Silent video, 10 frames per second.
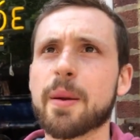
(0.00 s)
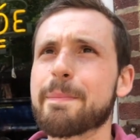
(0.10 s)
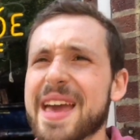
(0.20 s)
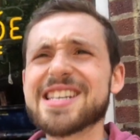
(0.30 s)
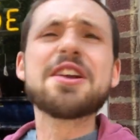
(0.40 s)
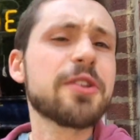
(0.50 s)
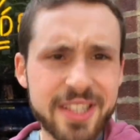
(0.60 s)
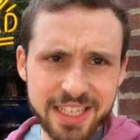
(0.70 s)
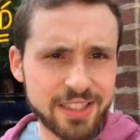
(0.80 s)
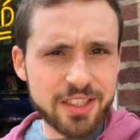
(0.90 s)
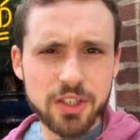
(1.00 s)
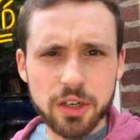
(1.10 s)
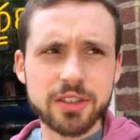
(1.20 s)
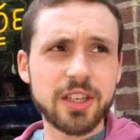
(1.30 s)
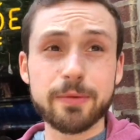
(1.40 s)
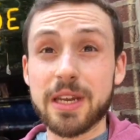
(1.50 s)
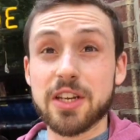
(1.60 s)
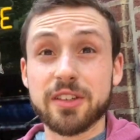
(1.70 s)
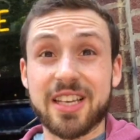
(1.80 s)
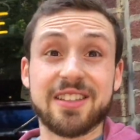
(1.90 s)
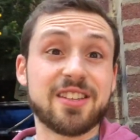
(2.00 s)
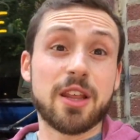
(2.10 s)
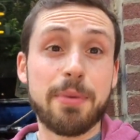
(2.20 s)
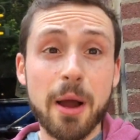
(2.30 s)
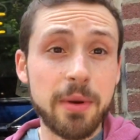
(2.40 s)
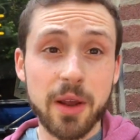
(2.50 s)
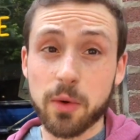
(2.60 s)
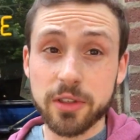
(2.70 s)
made no sense to doctors, made no sense to the public